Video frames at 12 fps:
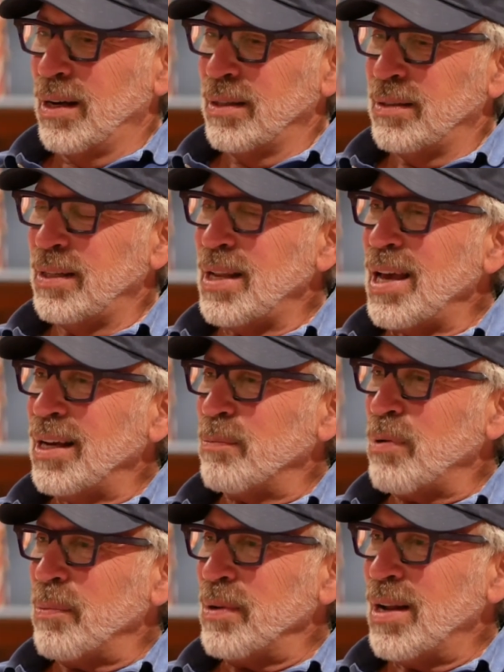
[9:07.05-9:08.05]
Today I could
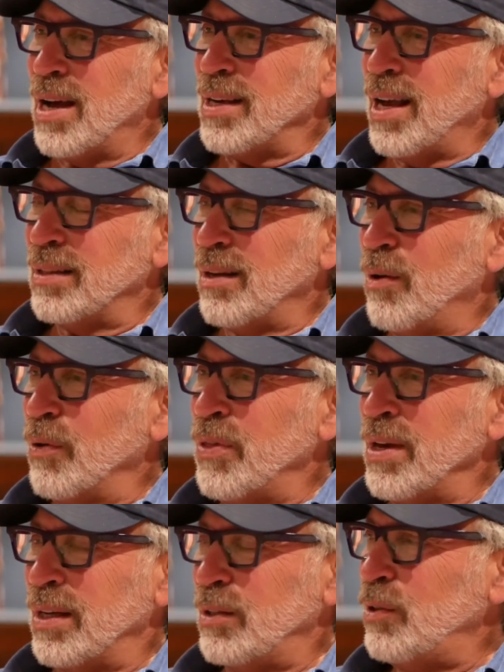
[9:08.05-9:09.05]
probably knock out the whole
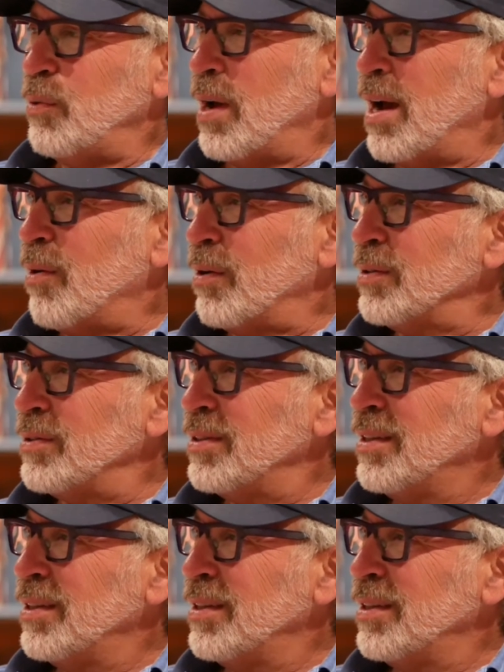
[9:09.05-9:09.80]
thing in 2 hours.